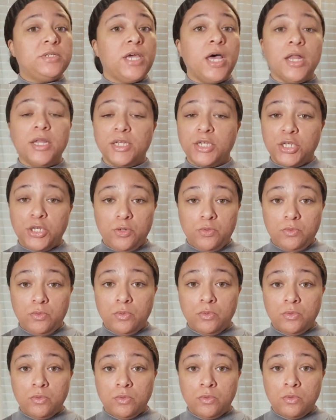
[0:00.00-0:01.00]
telling you,
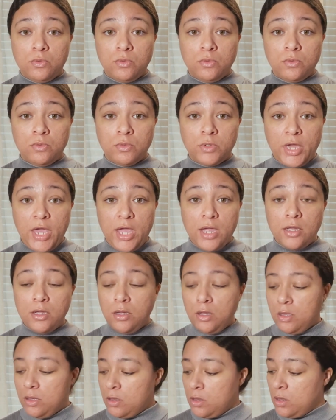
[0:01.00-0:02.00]
okay,
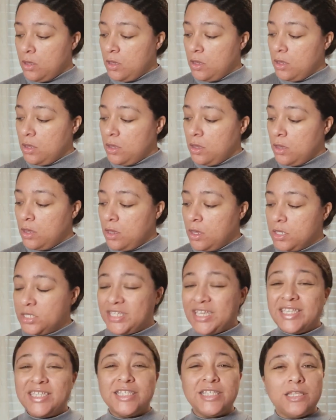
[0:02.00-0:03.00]

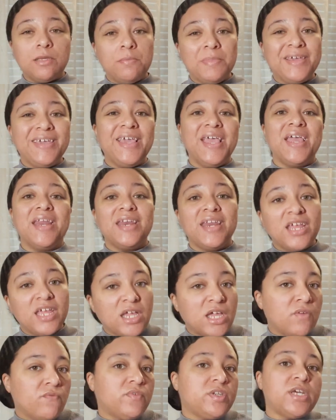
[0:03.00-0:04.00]
since the
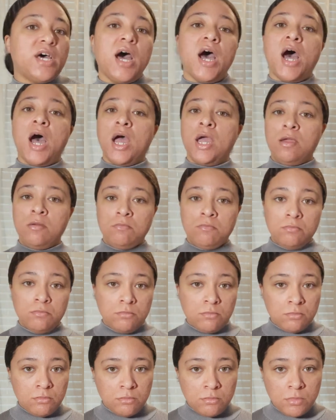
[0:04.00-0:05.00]
beginning of time,
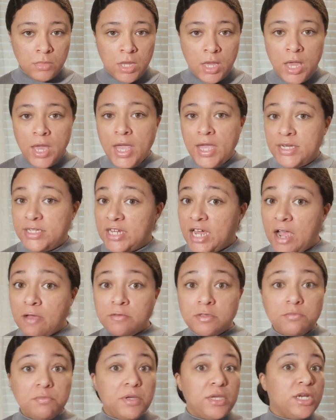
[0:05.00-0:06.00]
and
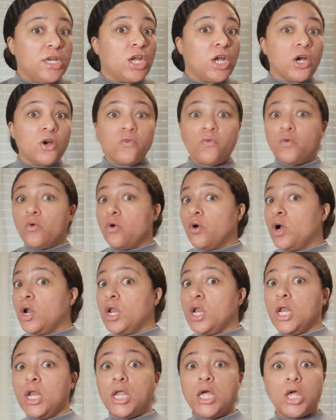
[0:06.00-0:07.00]
time's been here for a
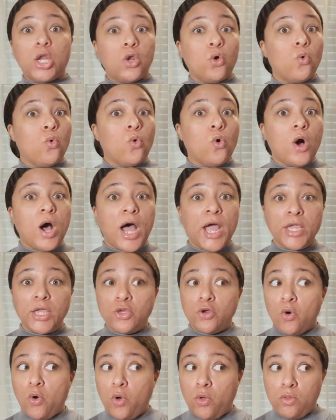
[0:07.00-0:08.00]
little
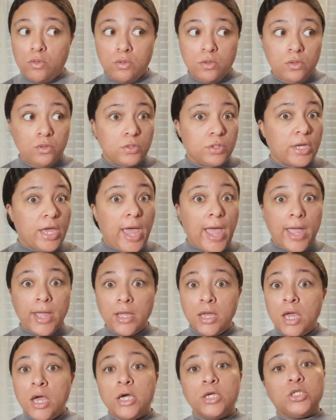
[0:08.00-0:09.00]
while, okay?
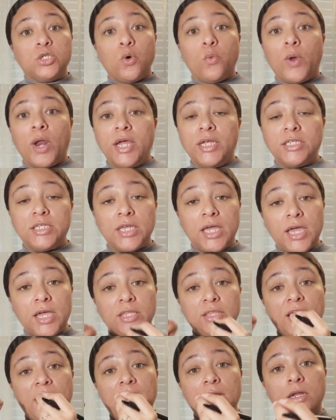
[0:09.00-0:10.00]
So when I say
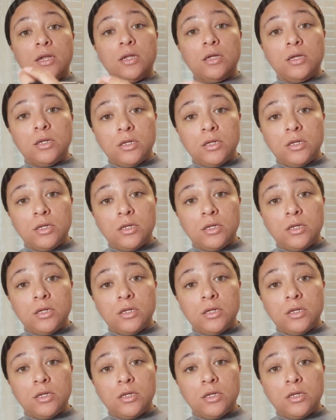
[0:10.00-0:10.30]
that